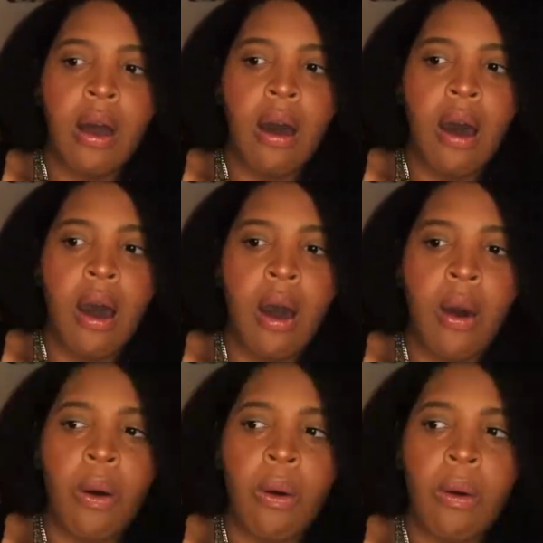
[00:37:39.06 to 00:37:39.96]

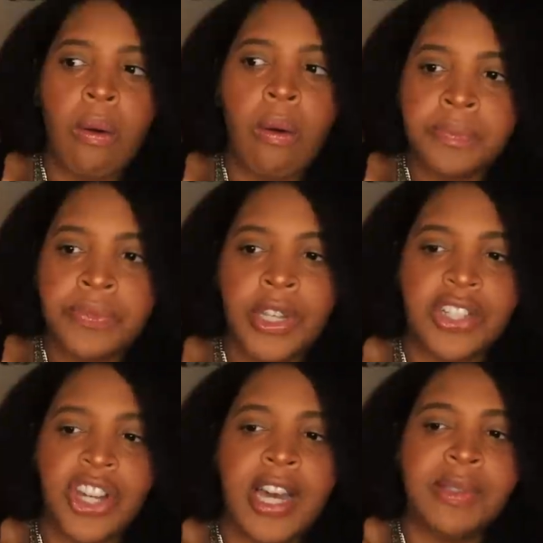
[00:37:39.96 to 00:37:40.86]
Oh. Look
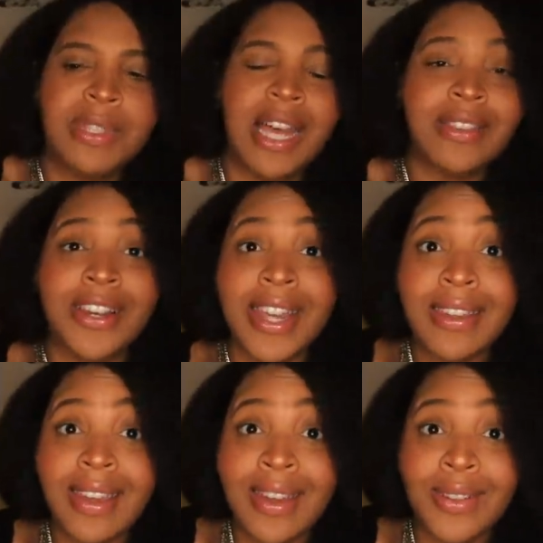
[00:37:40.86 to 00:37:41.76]
at your husband's out there
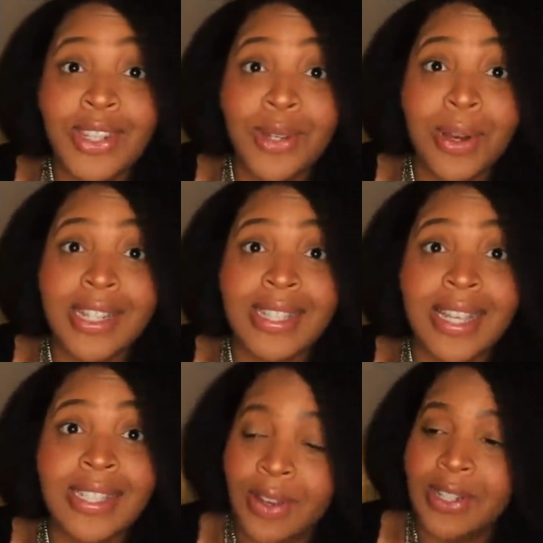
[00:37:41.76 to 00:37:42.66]
getting killed. Do you want to
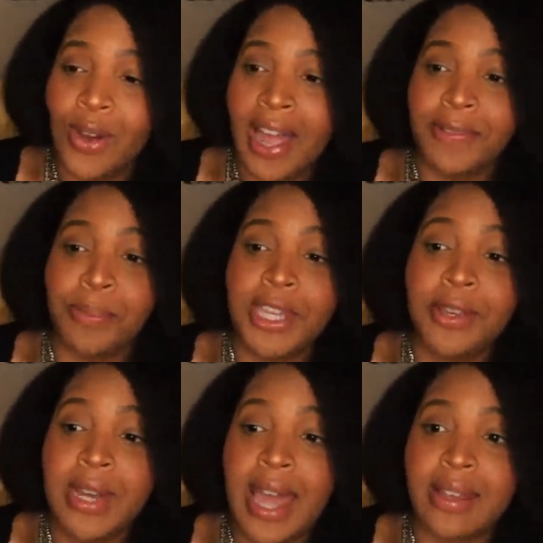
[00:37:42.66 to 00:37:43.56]
see so it don't have to be
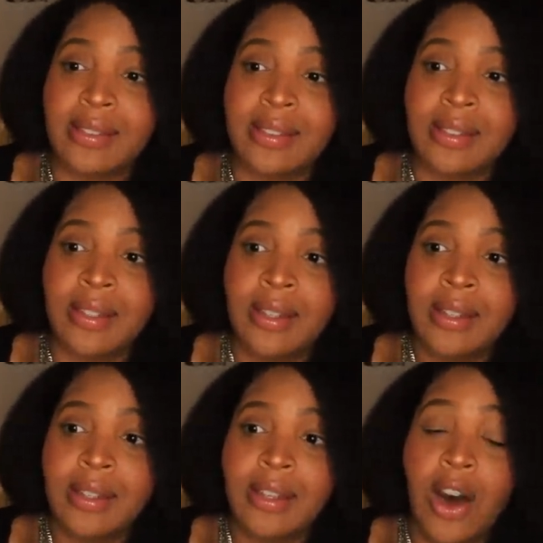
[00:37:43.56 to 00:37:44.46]
you next?
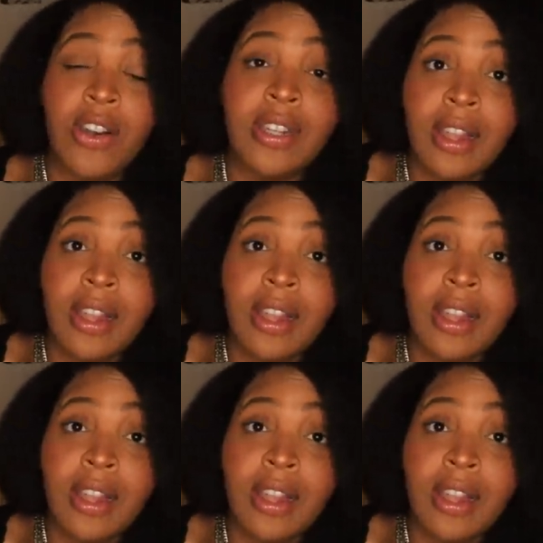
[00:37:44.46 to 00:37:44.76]
Go on and